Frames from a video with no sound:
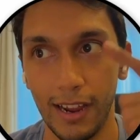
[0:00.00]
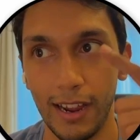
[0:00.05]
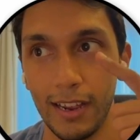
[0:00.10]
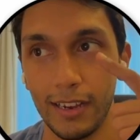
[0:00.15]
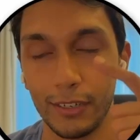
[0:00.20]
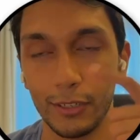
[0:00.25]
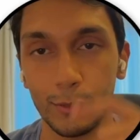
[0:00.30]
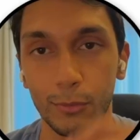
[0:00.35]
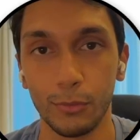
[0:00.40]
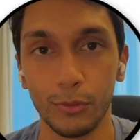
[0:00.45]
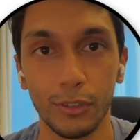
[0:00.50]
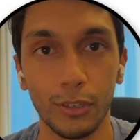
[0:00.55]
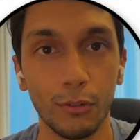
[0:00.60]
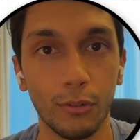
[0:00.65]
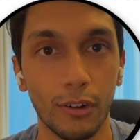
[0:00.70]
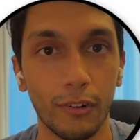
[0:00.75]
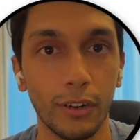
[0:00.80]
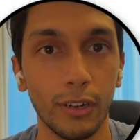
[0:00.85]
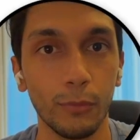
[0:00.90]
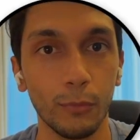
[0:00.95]
actual
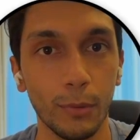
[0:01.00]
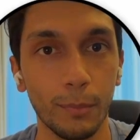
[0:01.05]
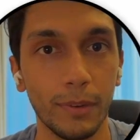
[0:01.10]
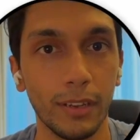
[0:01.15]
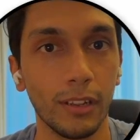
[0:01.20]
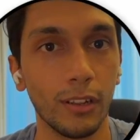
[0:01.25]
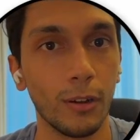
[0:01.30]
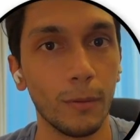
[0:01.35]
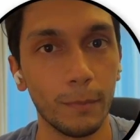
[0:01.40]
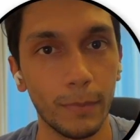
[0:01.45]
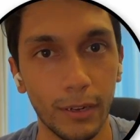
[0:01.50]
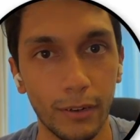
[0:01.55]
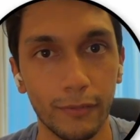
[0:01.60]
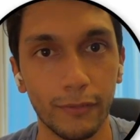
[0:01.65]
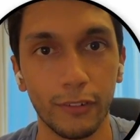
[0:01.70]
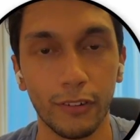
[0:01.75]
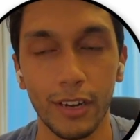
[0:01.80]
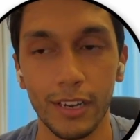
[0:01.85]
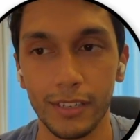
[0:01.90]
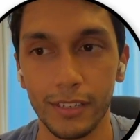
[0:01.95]
URL would be a lot better
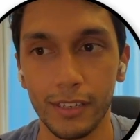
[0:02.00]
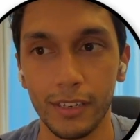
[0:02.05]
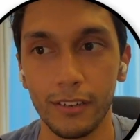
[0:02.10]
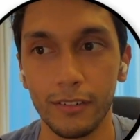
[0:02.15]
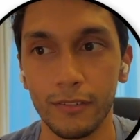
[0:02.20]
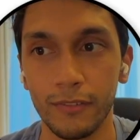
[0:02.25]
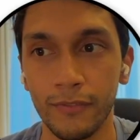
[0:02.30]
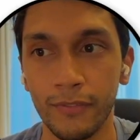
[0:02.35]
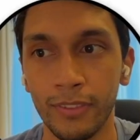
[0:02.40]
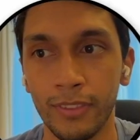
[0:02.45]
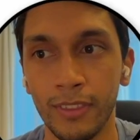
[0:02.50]
for SEO.